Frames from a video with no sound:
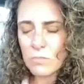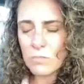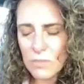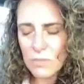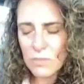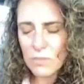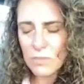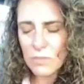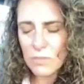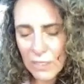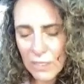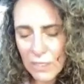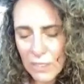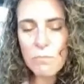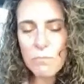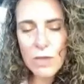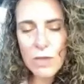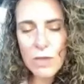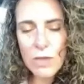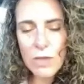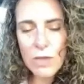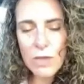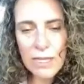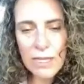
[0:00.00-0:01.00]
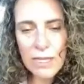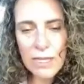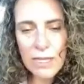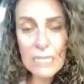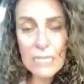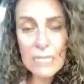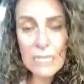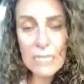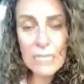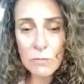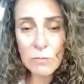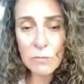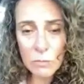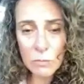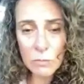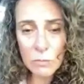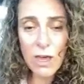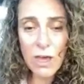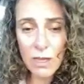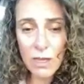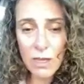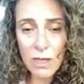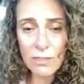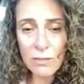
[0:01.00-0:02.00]
typically by an intimate
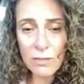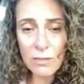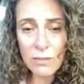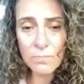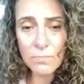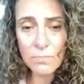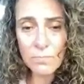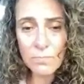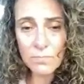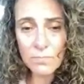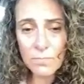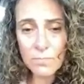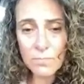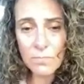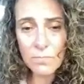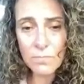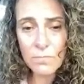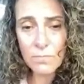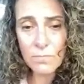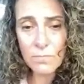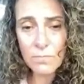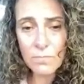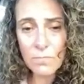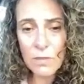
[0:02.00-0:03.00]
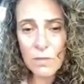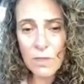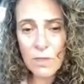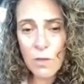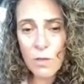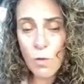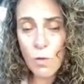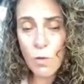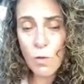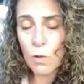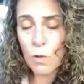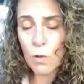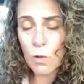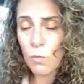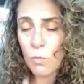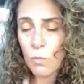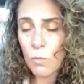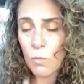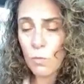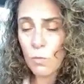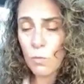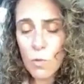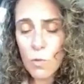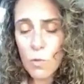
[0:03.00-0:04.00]
partner, almost
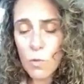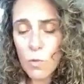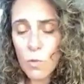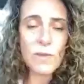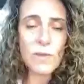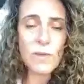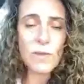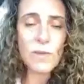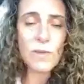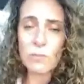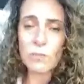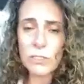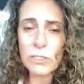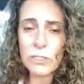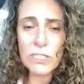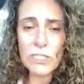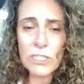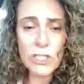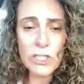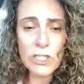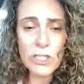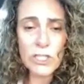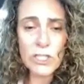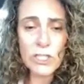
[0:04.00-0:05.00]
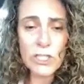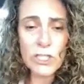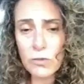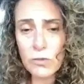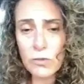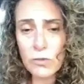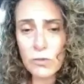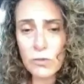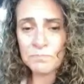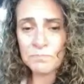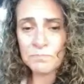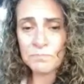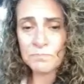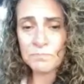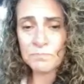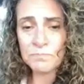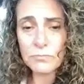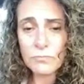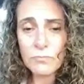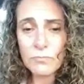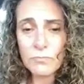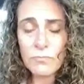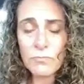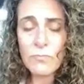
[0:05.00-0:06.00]
always by somebody she knows,
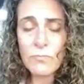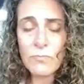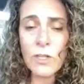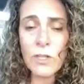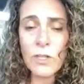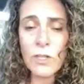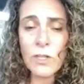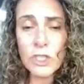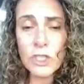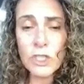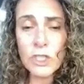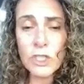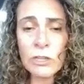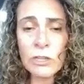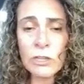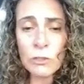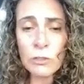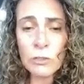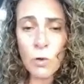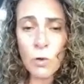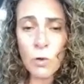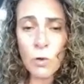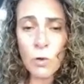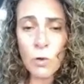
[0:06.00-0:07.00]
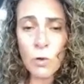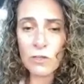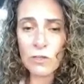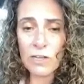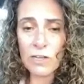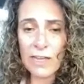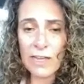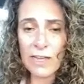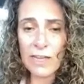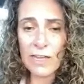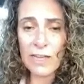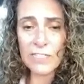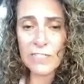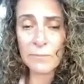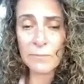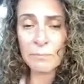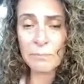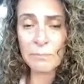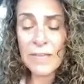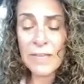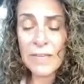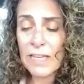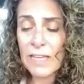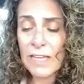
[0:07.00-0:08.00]
during the course of her lifetime.
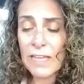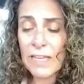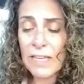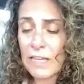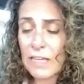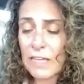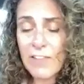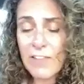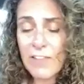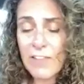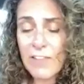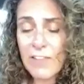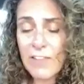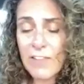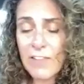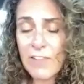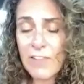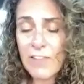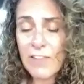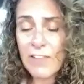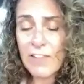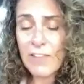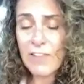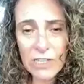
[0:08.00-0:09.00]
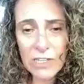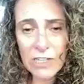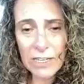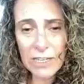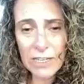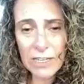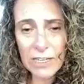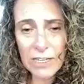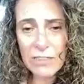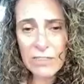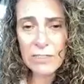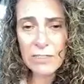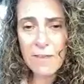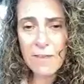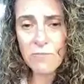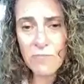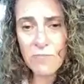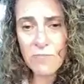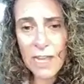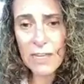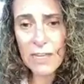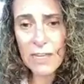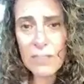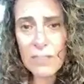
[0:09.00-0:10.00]
In fact, gender-based violence
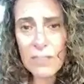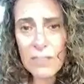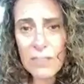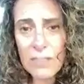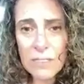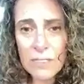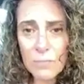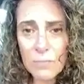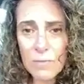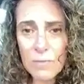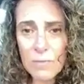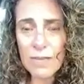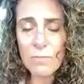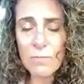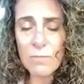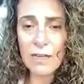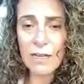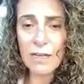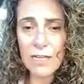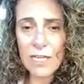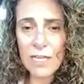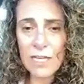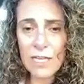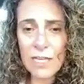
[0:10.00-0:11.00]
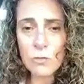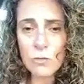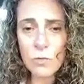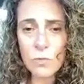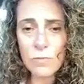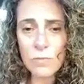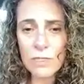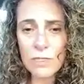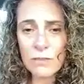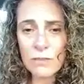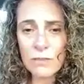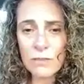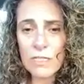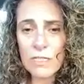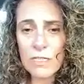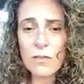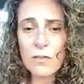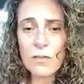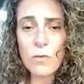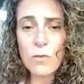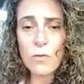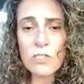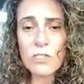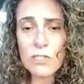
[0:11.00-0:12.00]
by men against women,
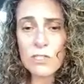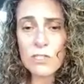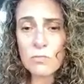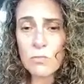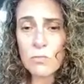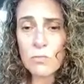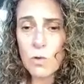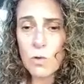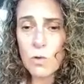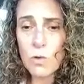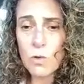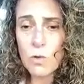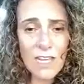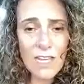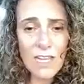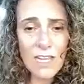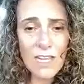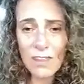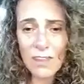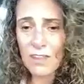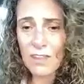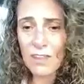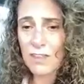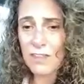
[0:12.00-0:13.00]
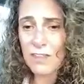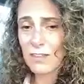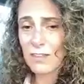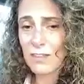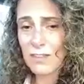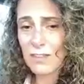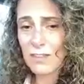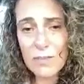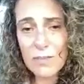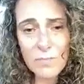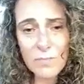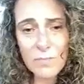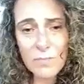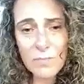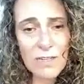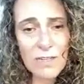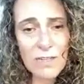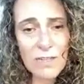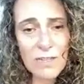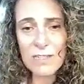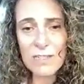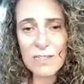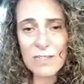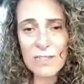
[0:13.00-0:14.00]
causes more death,
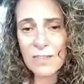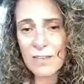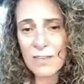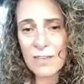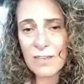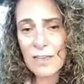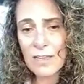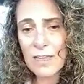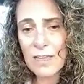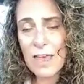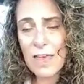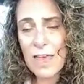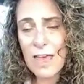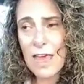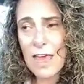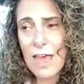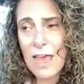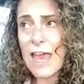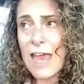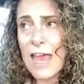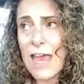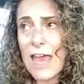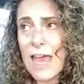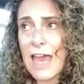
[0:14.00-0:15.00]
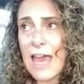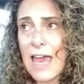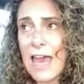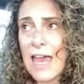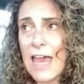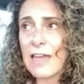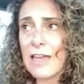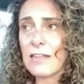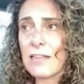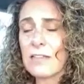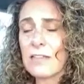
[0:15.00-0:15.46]
disability, and